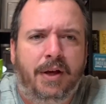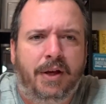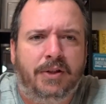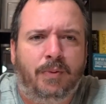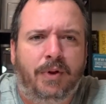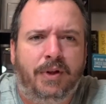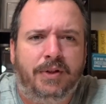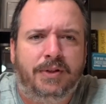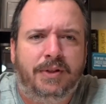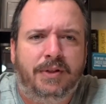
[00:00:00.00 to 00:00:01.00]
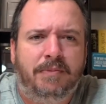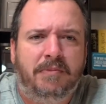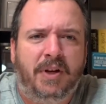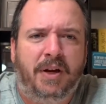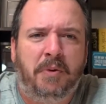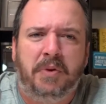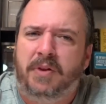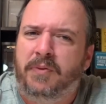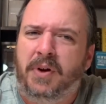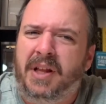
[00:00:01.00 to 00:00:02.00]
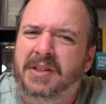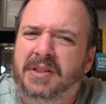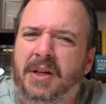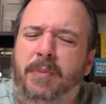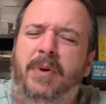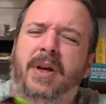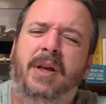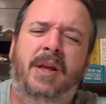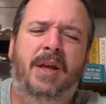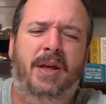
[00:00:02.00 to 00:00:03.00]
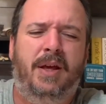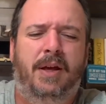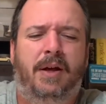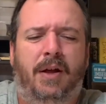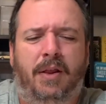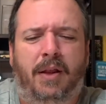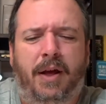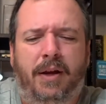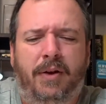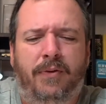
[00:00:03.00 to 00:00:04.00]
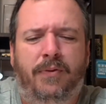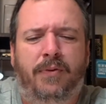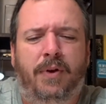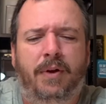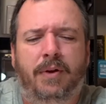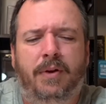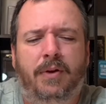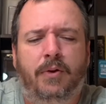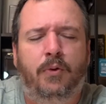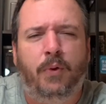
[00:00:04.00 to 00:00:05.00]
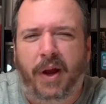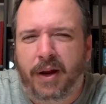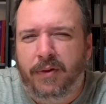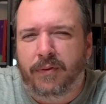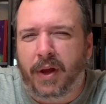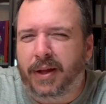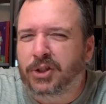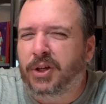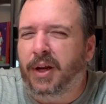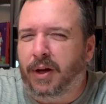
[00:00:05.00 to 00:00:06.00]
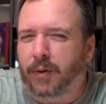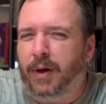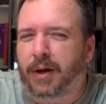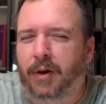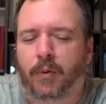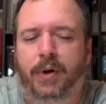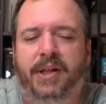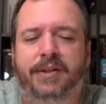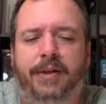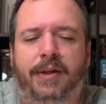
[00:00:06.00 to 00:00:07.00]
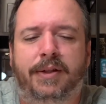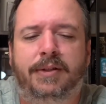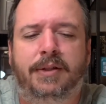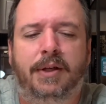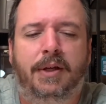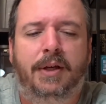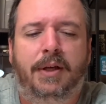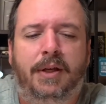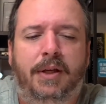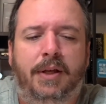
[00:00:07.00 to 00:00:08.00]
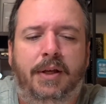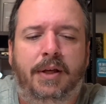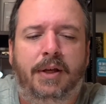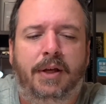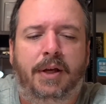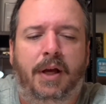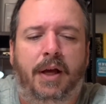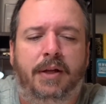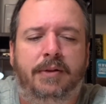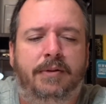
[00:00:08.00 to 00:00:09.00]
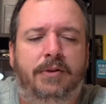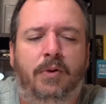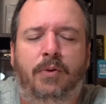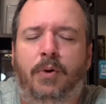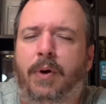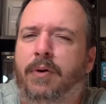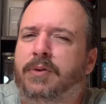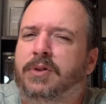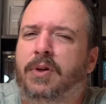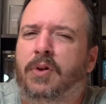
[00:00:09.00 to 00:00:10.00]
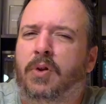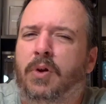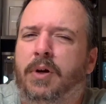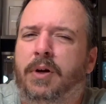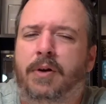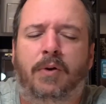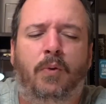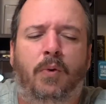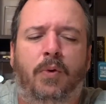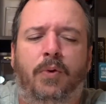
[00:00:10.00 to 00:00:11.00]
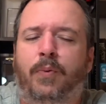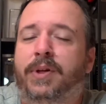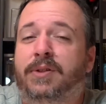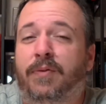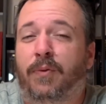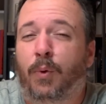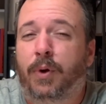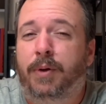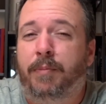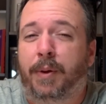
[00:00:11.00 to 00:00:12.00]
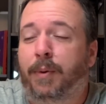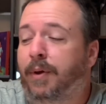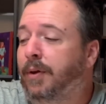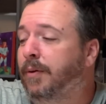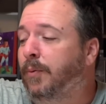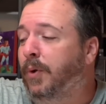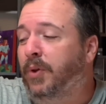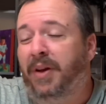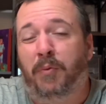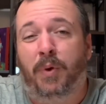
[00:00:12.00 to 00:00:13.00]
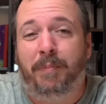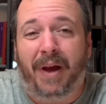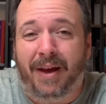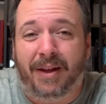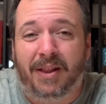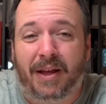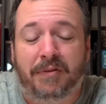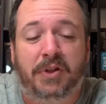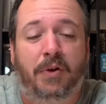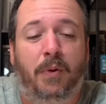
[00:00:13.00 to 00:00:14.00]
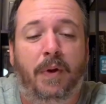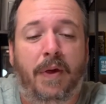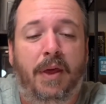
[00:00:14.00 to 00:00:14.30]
as well as kind of what the front end's going to be. A lot of creative engineering going into this. I don't know how it's going to look or the reason for it. Maybe we only have one bag left, so